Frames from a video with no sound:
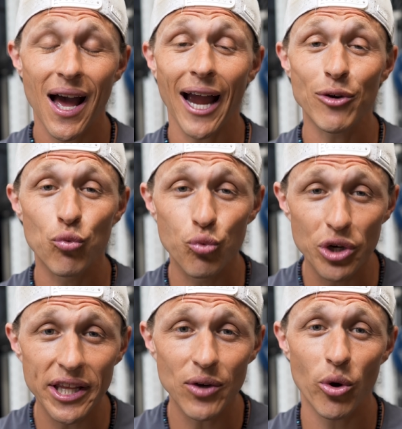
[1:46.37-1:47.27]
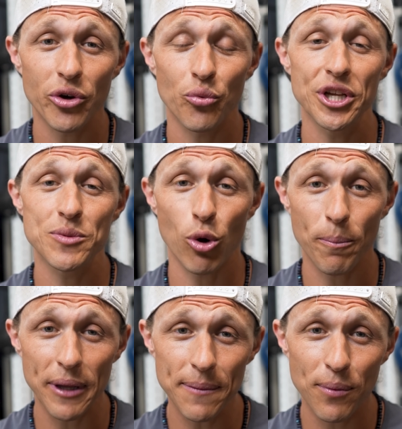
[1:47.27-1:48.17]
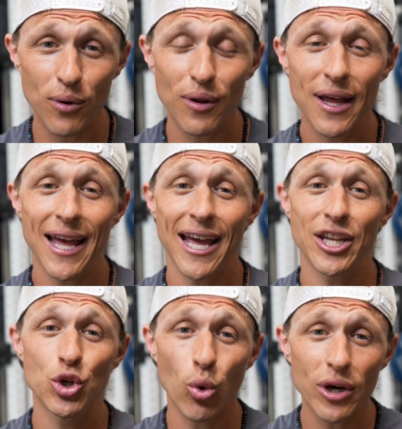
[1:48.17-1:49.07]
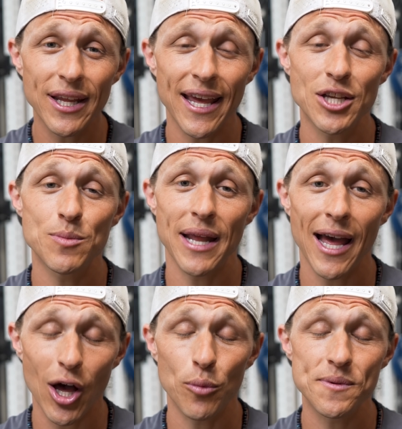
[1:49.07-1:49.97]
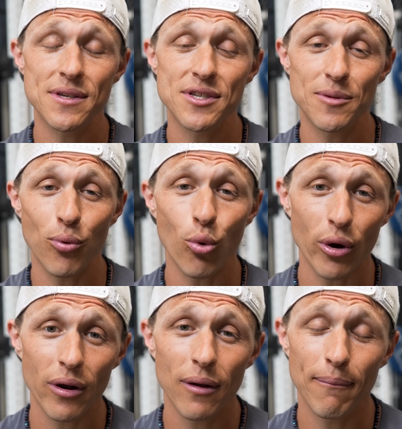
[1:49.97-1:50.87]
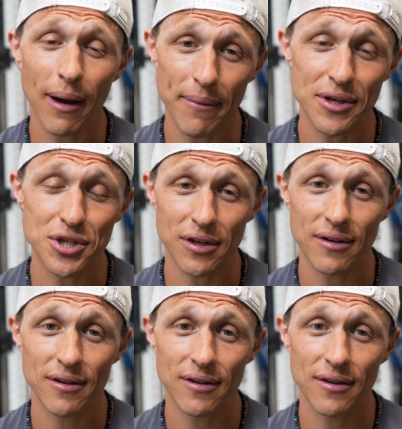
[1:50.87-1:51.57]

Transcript: I really want to reach more people, and your engagement helps support my mission.